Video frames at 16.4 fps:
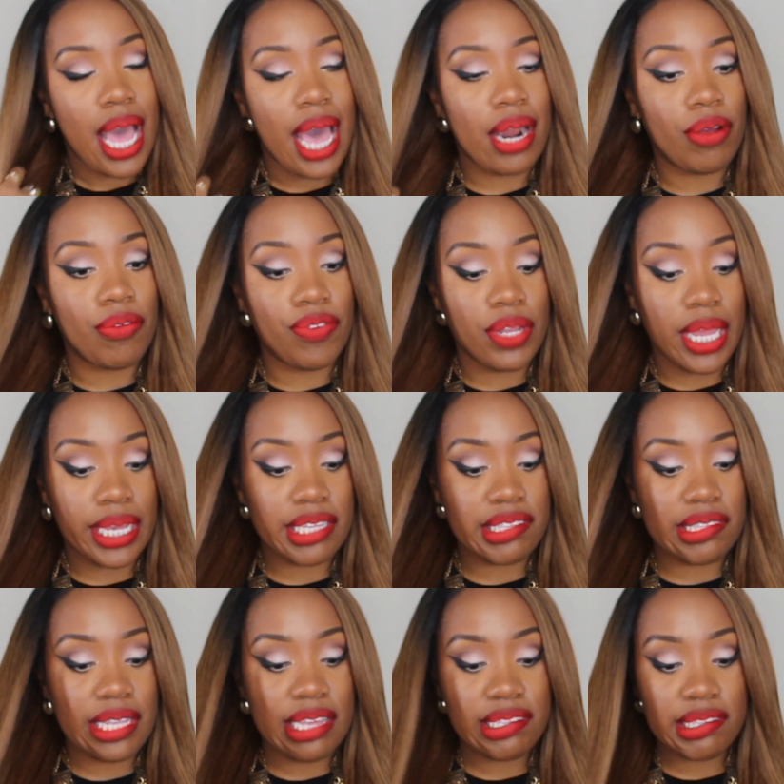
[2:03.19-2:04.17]
I don't feel like
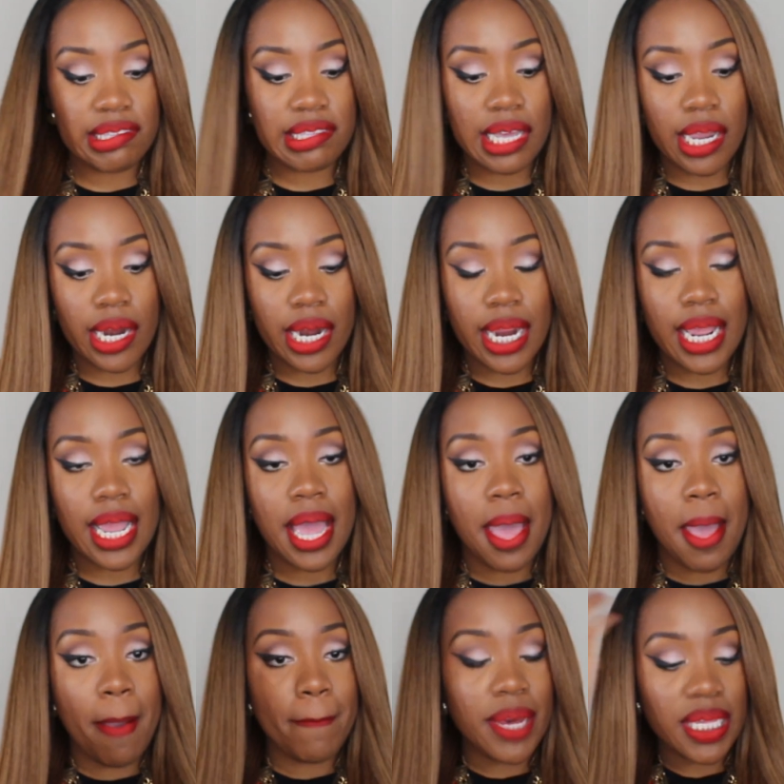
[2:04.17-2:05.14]
it's necessary.
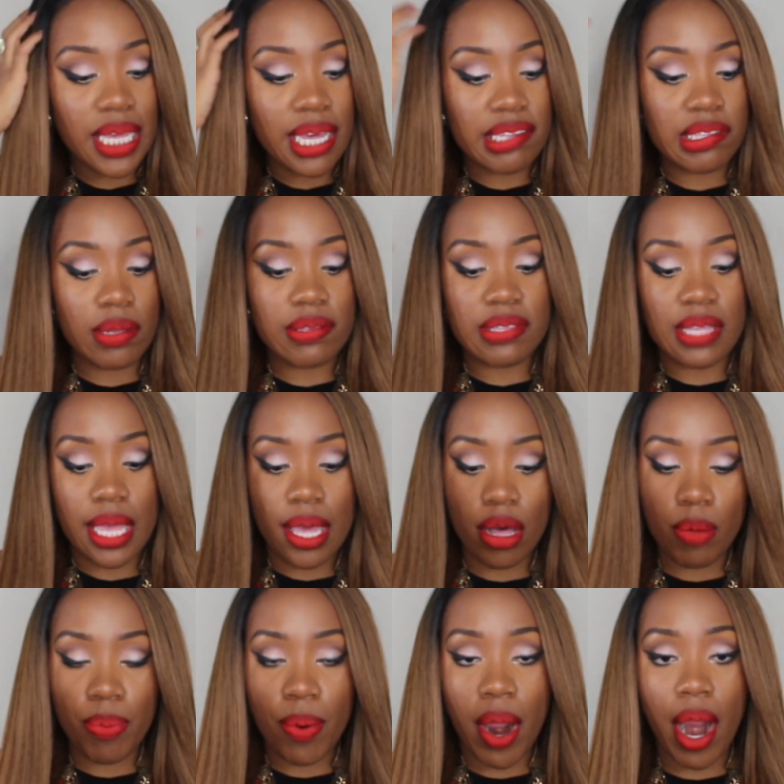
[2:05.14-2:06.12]
But yeah, so it's an
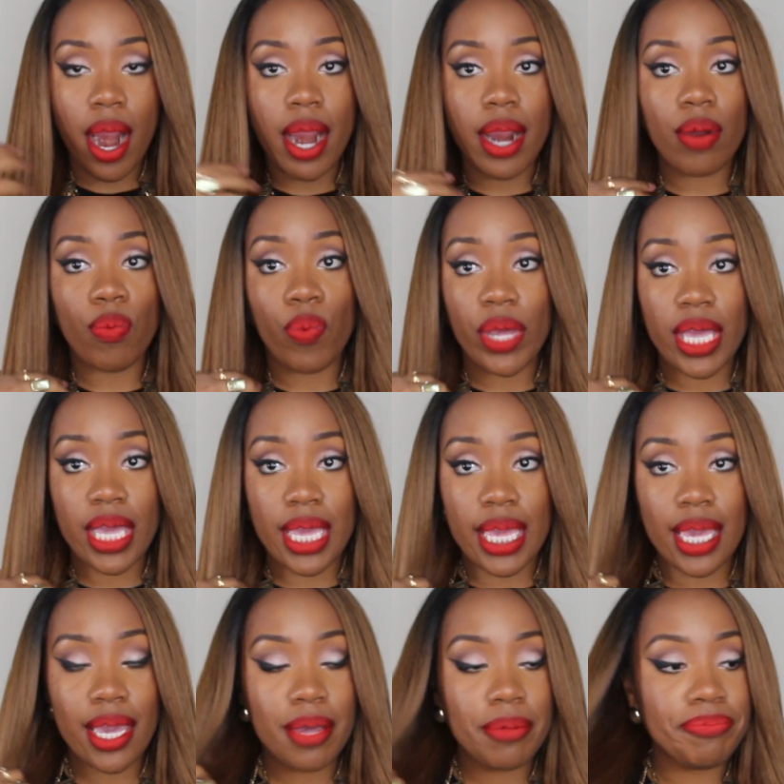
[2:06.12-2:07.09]
L-part
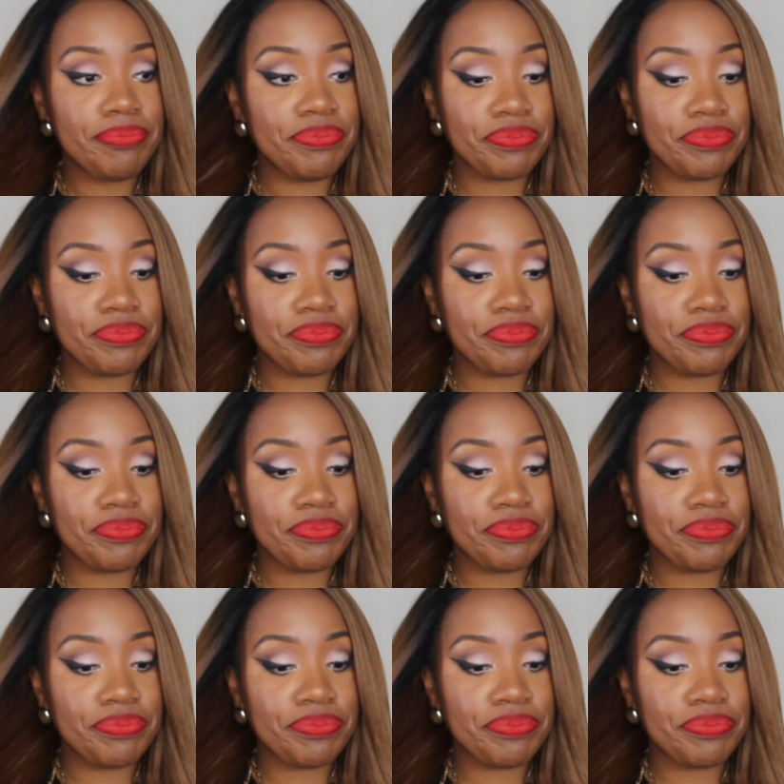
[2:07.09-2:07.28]
wig.